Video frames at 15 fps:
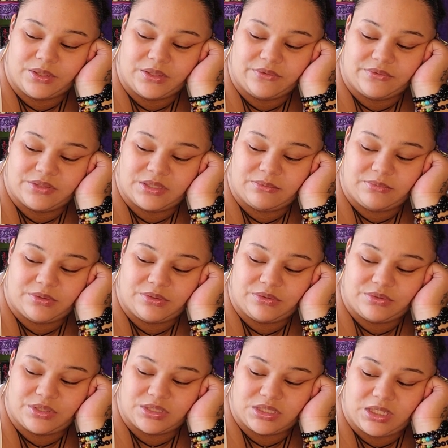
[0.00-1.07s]
For some of you,
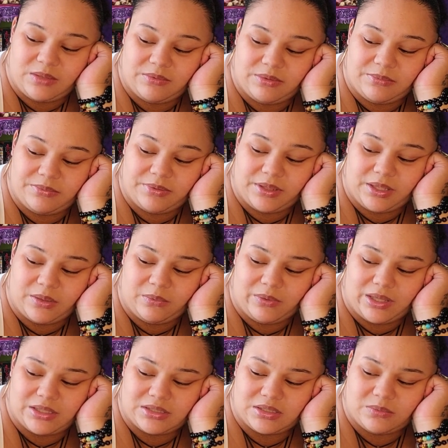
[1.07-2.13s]
just keep replaying
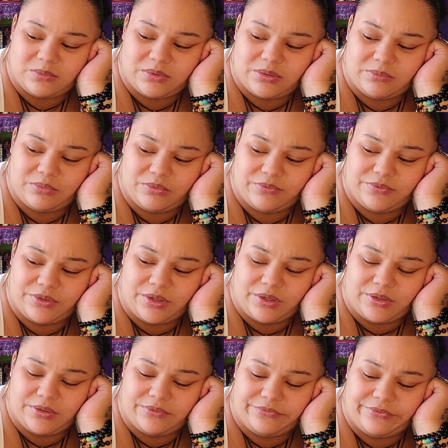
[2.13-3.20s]
why someone moved
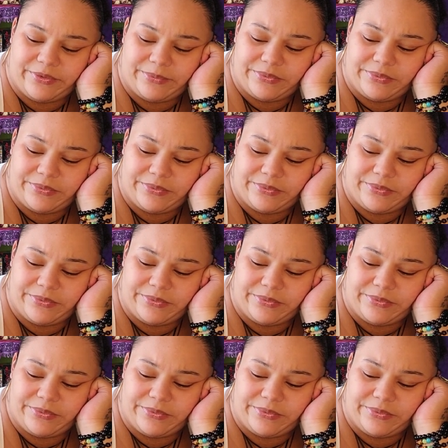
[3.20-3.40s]
on from